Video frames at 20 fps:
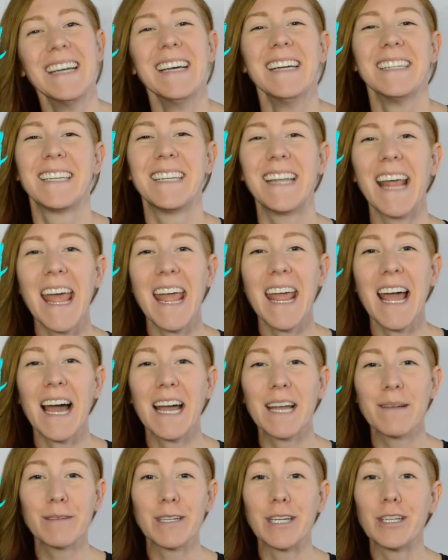Today I
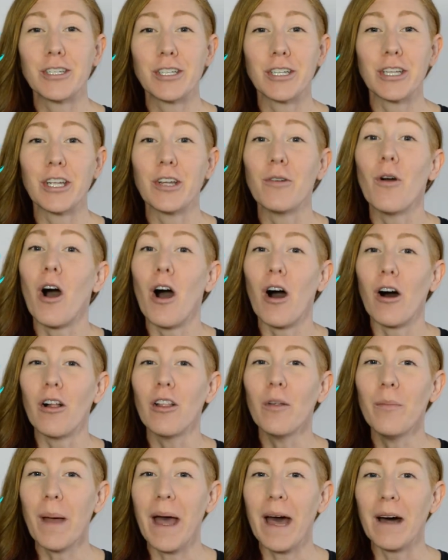am teaching you all
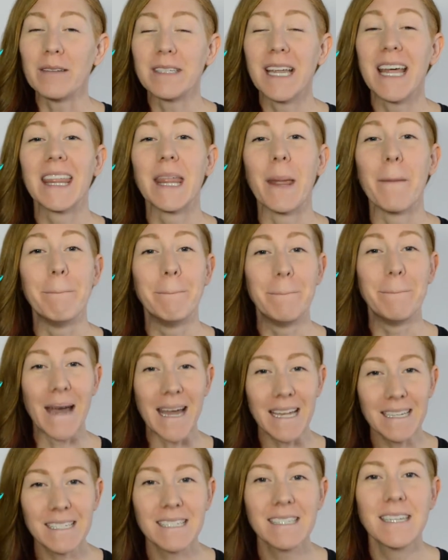about the
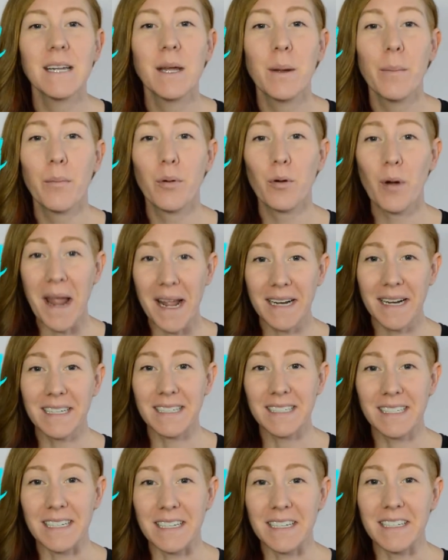best
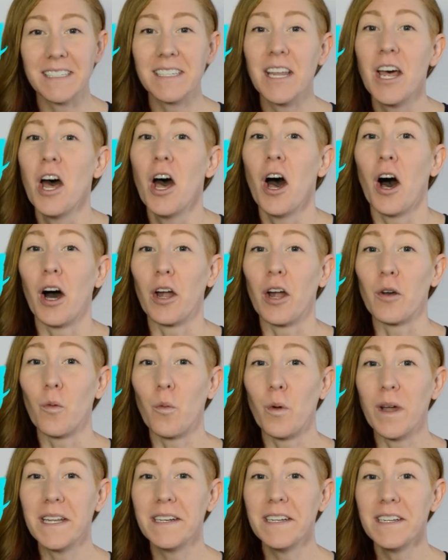practices on
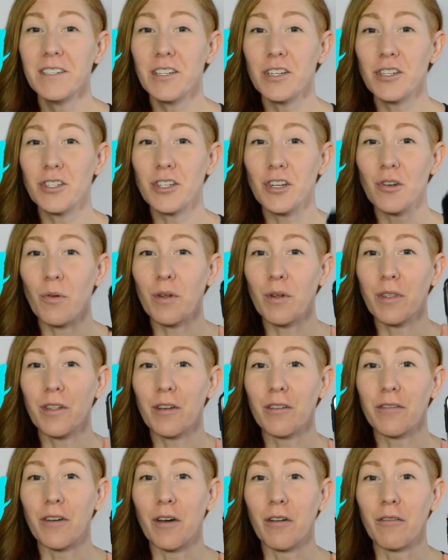when to shoot with your
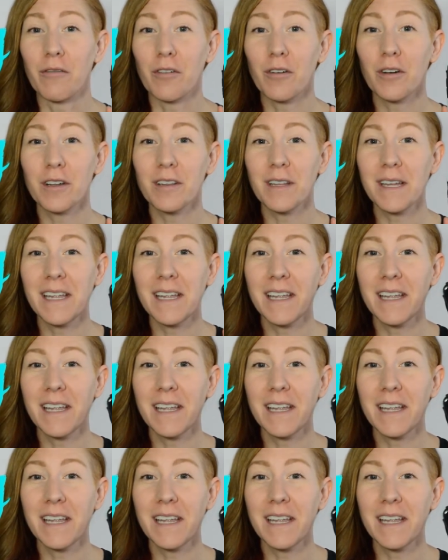phone vertically